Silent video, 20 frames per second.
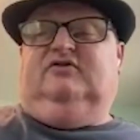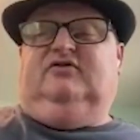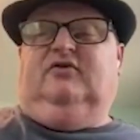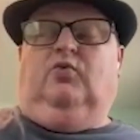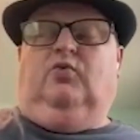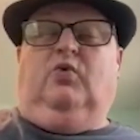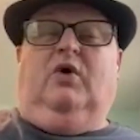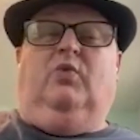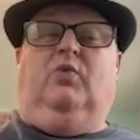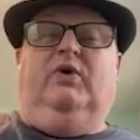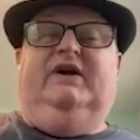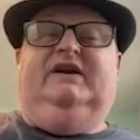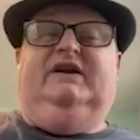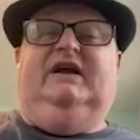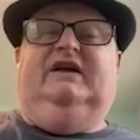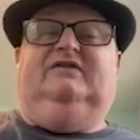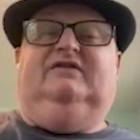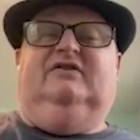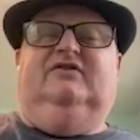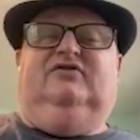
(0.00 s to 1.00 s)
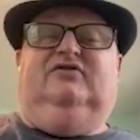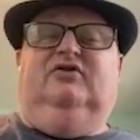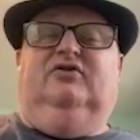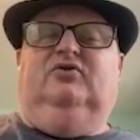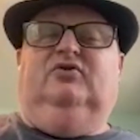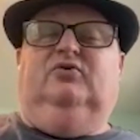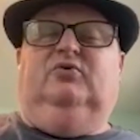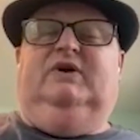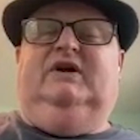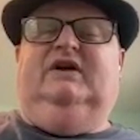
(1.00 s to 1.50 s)
So what we need to
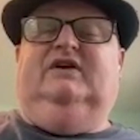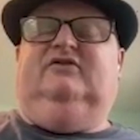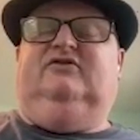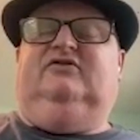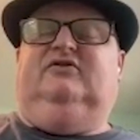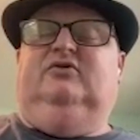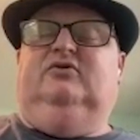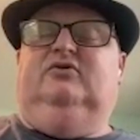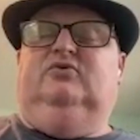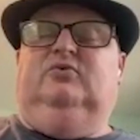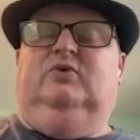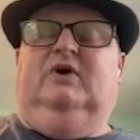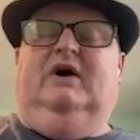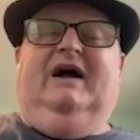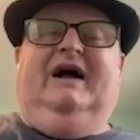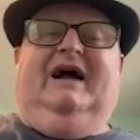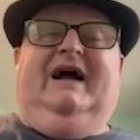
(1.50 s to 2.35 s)
do is to